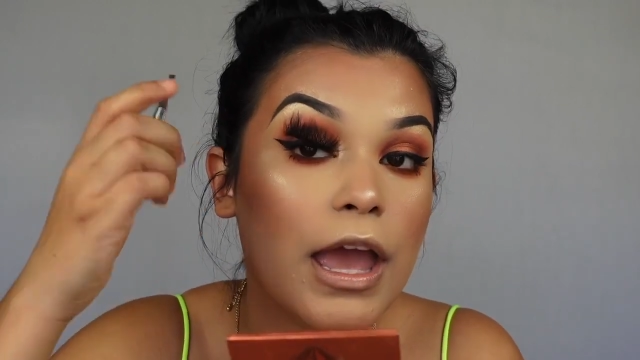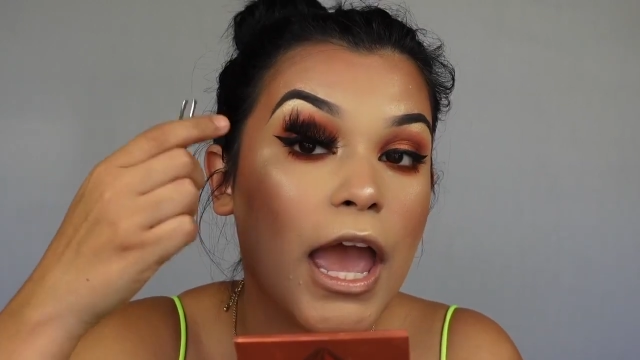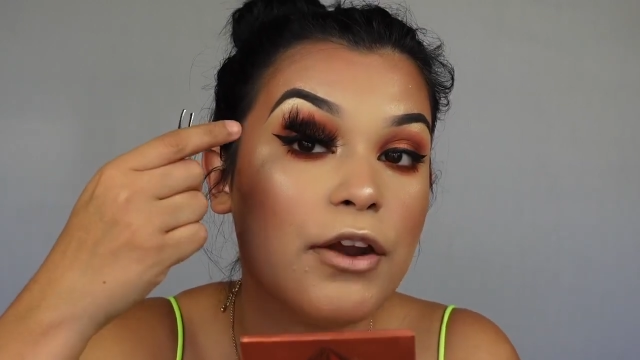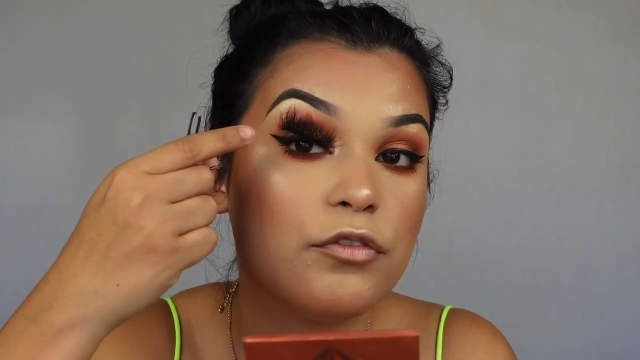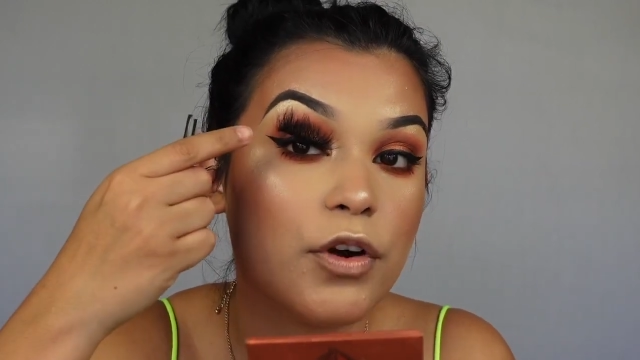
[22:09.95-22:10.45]

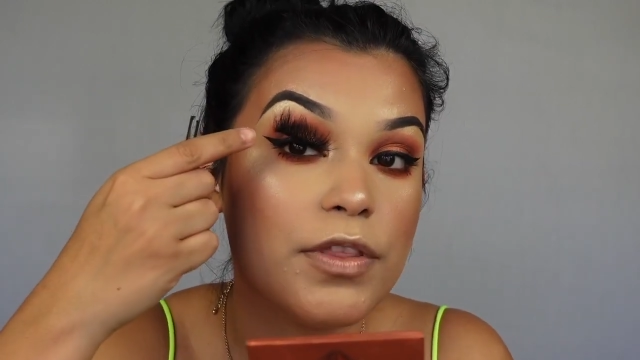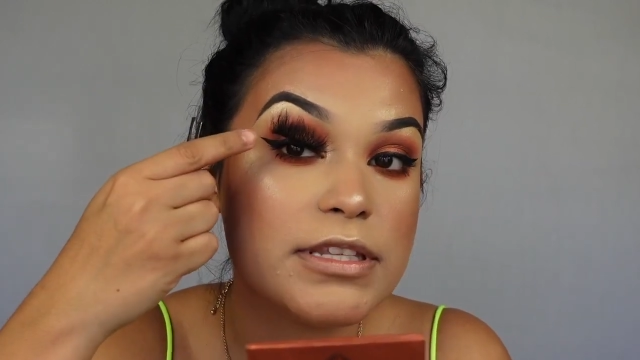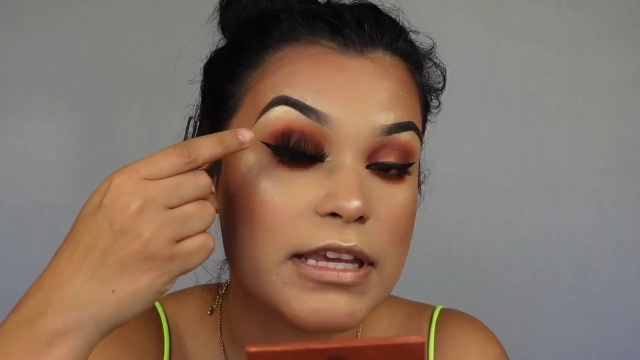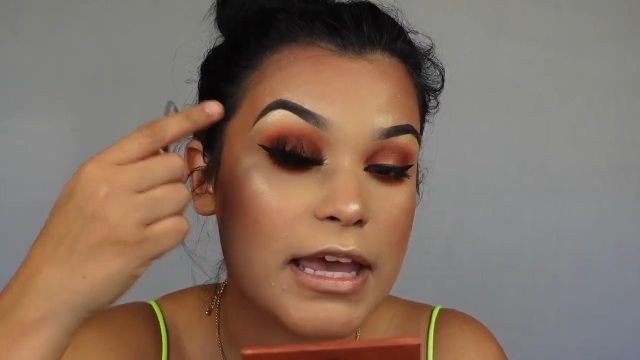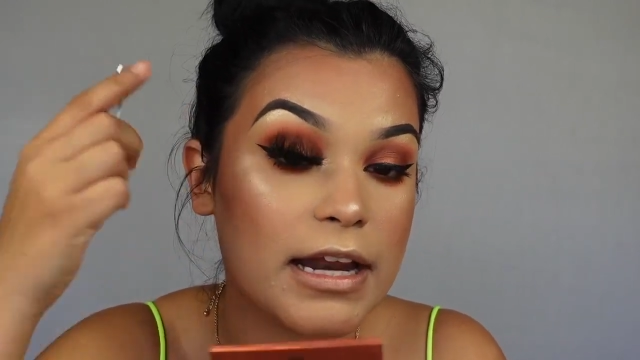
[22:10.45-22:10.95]
And for
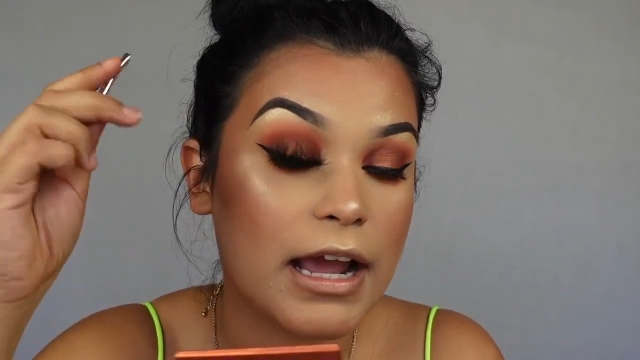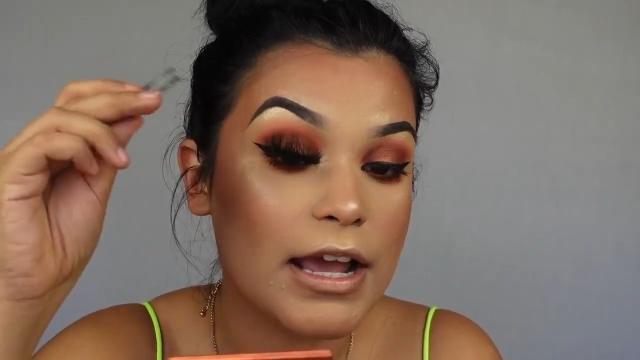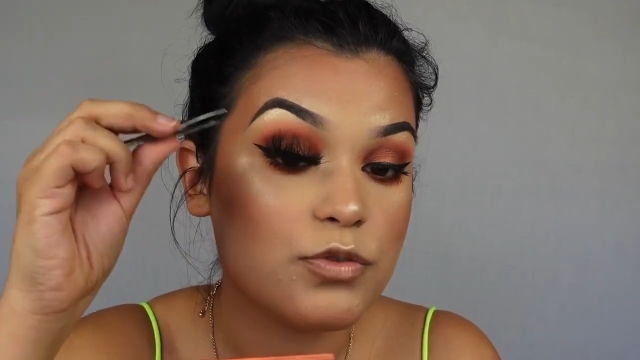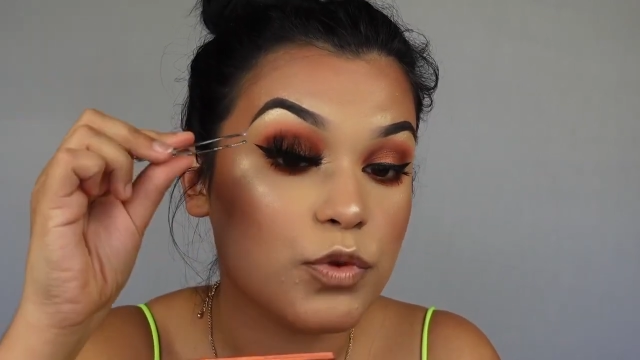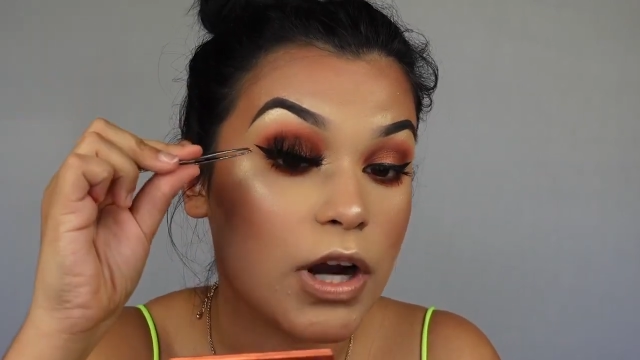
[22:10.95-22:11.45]
this end,
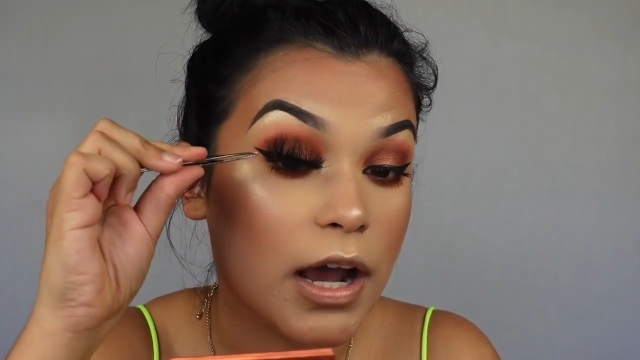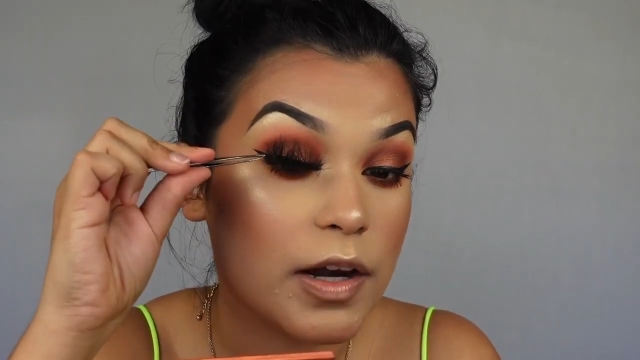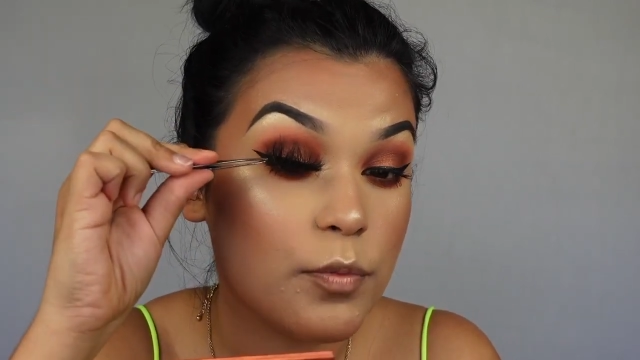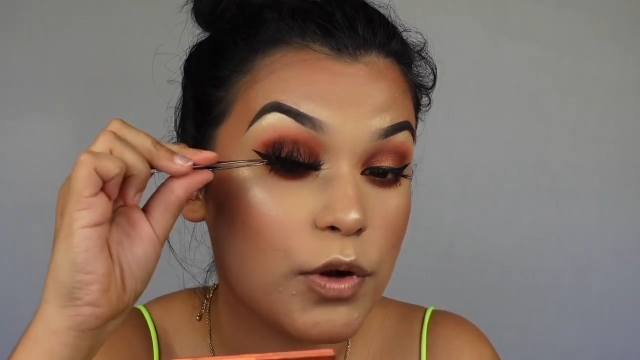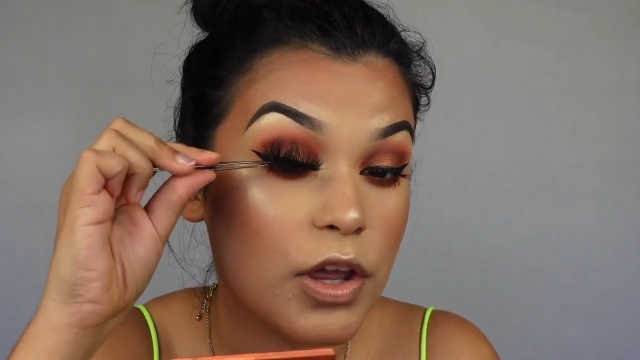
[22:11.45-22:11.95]
guys, we're not
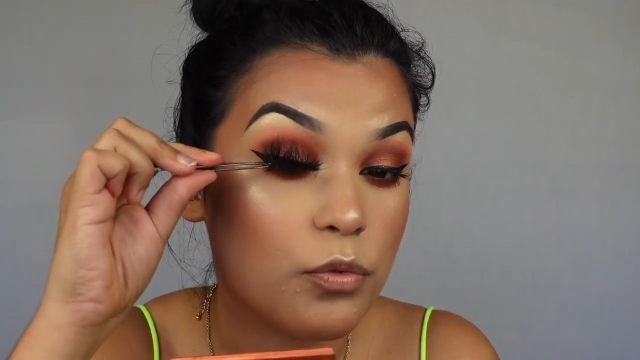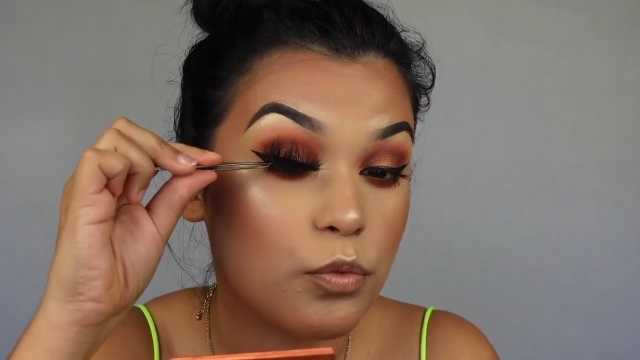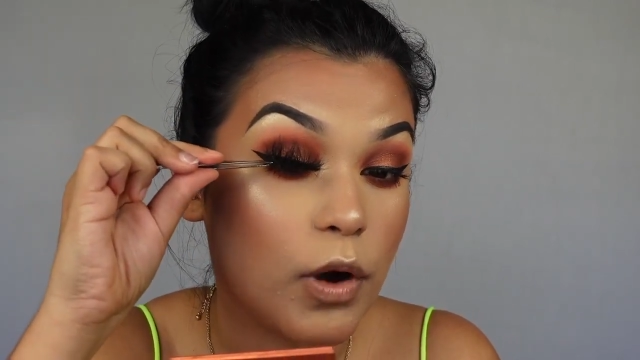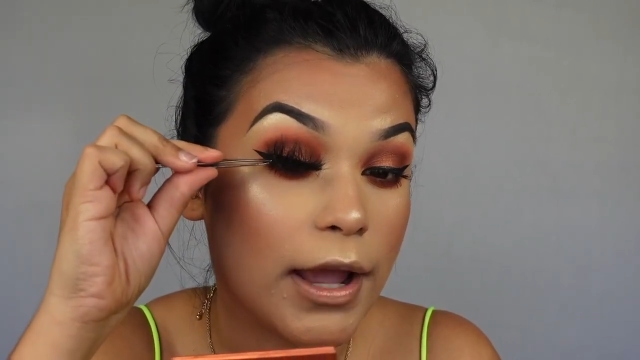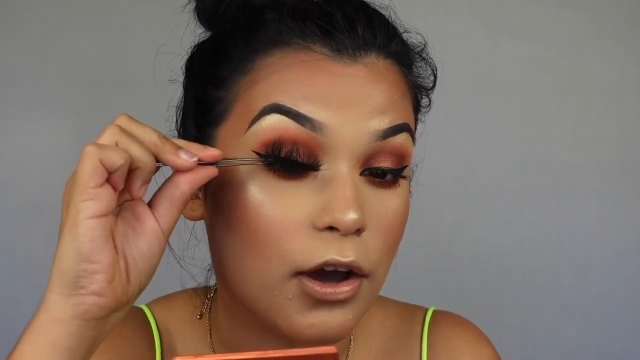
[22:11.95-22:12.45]
gonna bring it
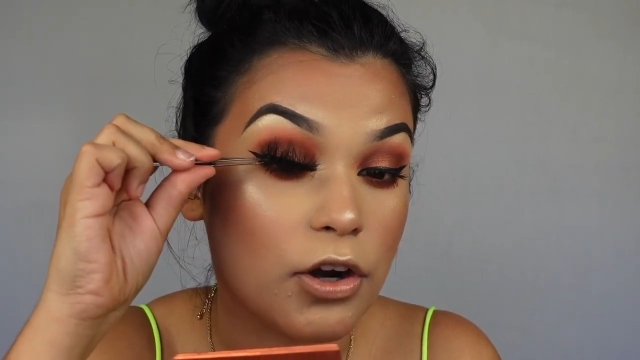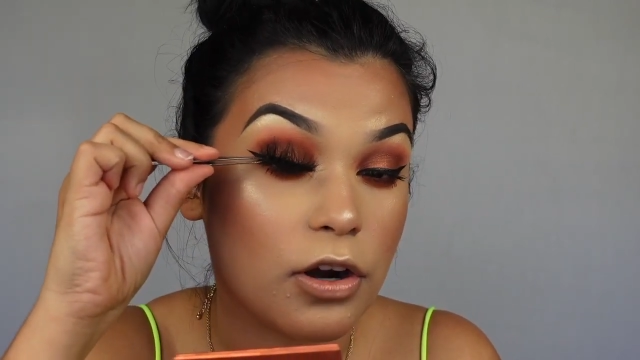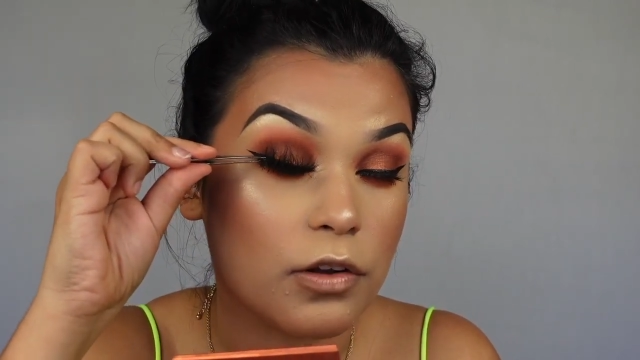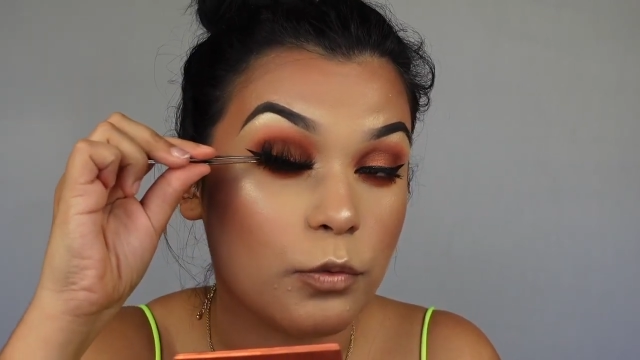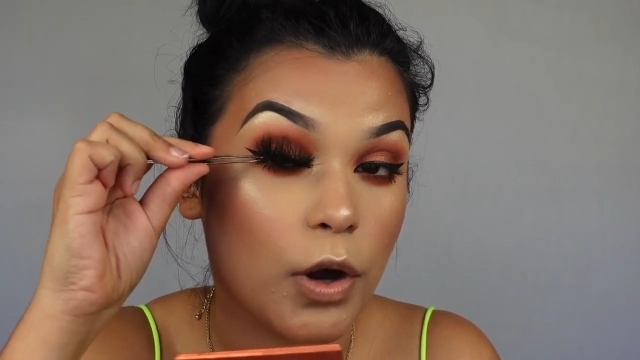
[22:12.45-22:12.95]
right on
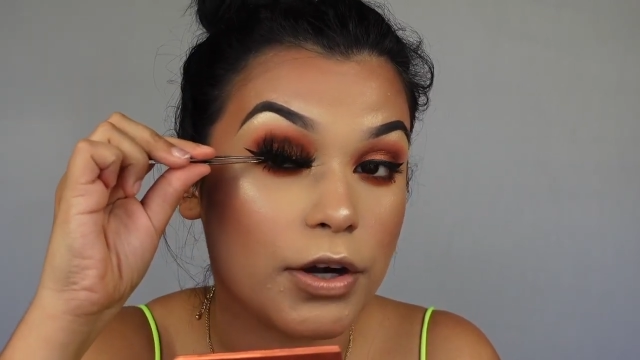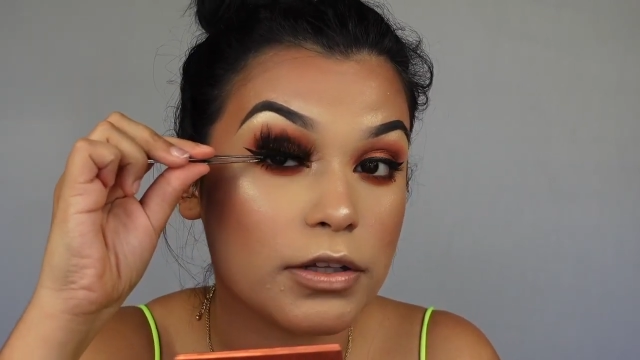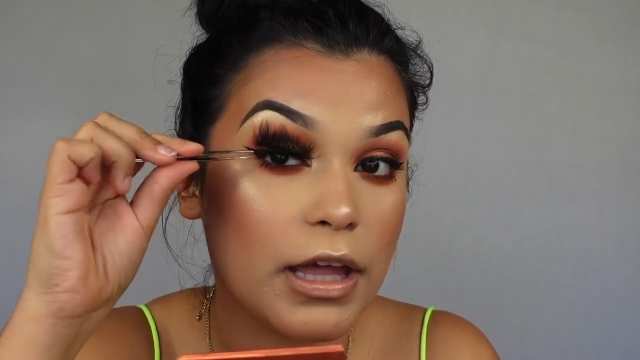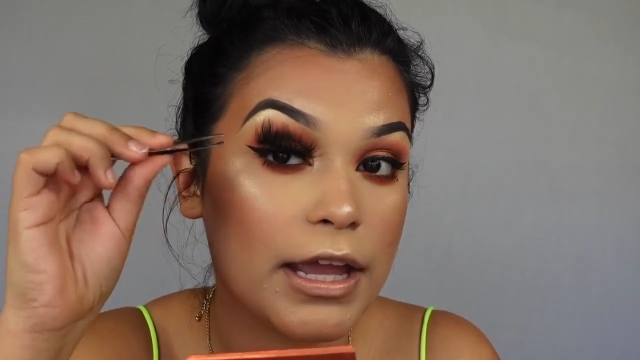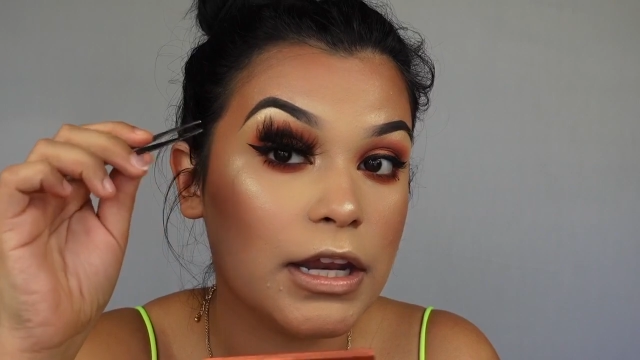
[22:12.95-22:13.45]
our
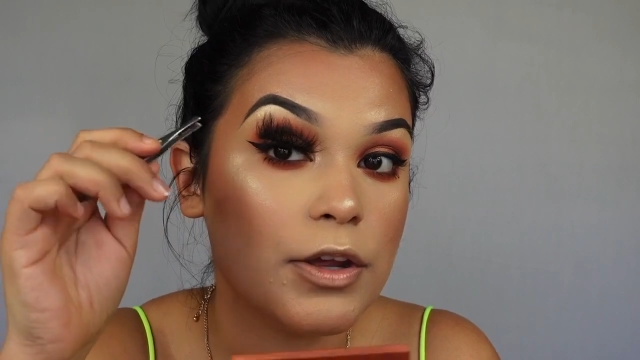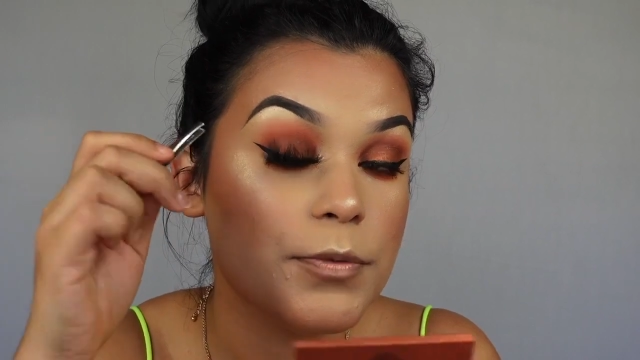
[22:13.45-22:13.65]
waterline.